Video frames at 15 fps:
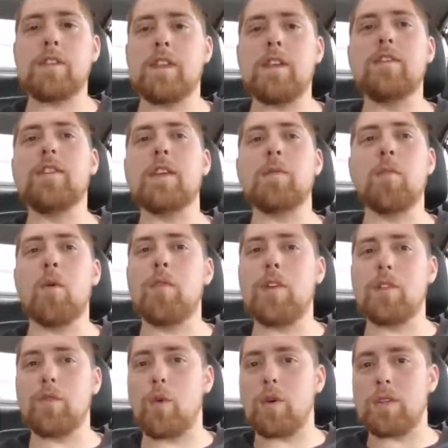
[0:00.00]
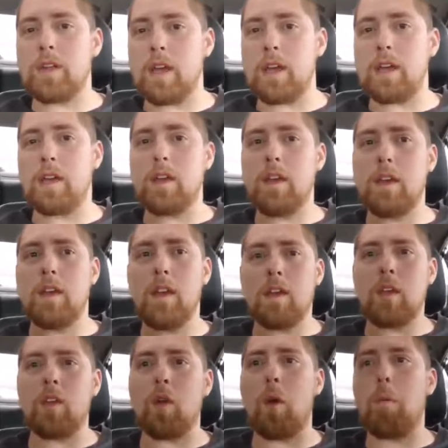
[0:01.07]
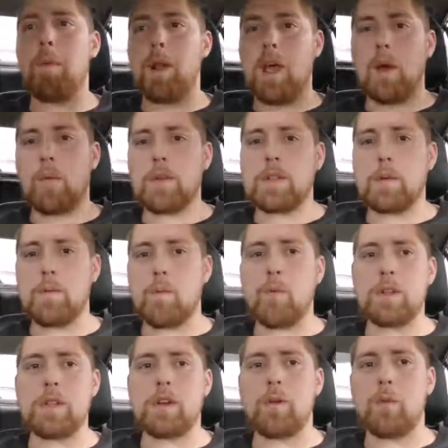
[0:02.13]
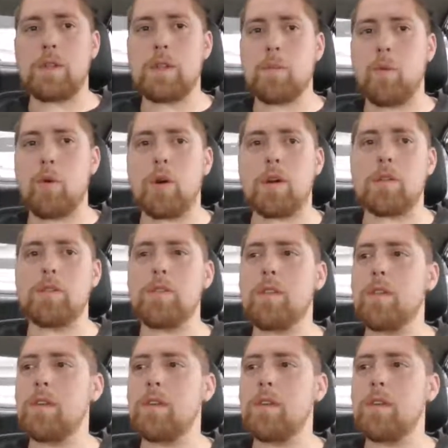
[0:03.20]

Disney movies all day, playing with the boys.